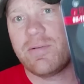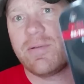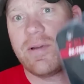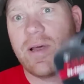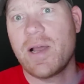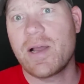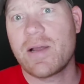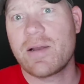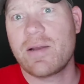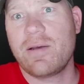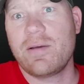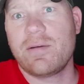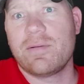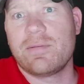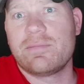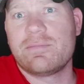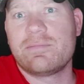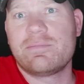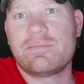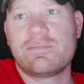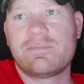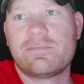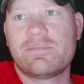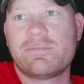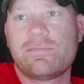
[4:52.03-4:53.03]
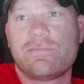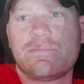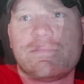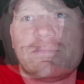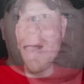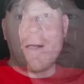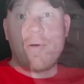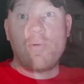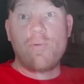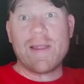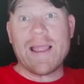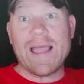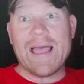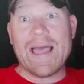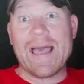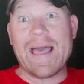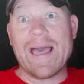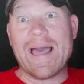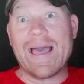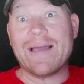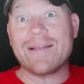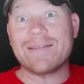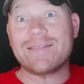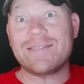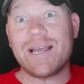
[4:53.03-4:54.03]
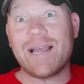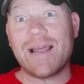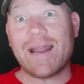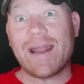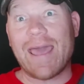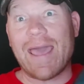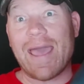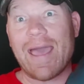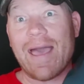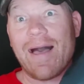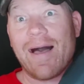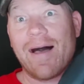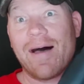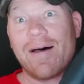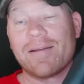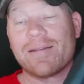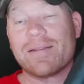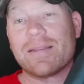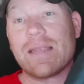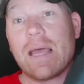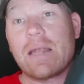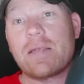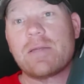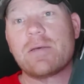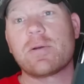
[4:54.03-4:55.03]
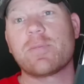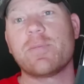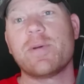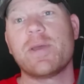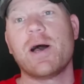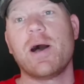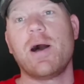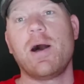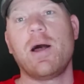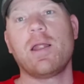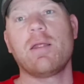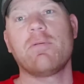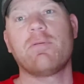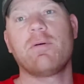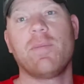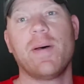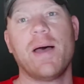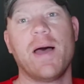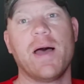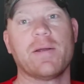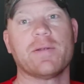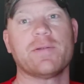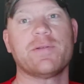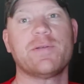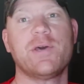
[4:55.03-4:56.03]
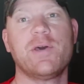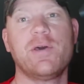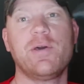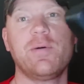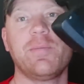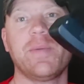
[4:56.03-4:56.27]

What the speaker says: what I can do. All right, check it out. That took me all of about 2